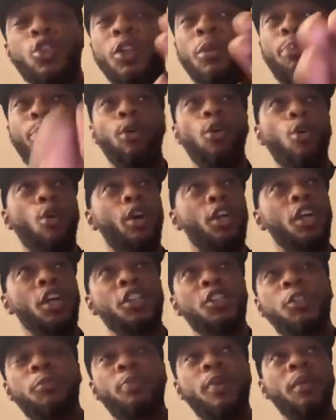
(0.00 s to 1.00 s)

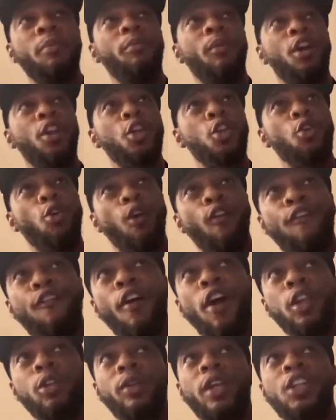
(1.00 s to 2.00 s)
support spend money on,
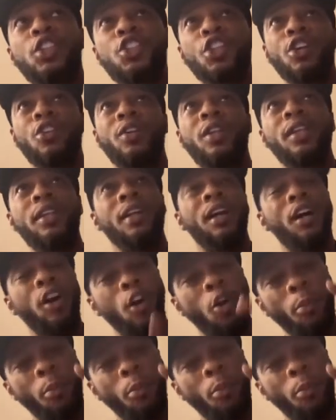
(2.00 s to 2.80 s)
follow their journey,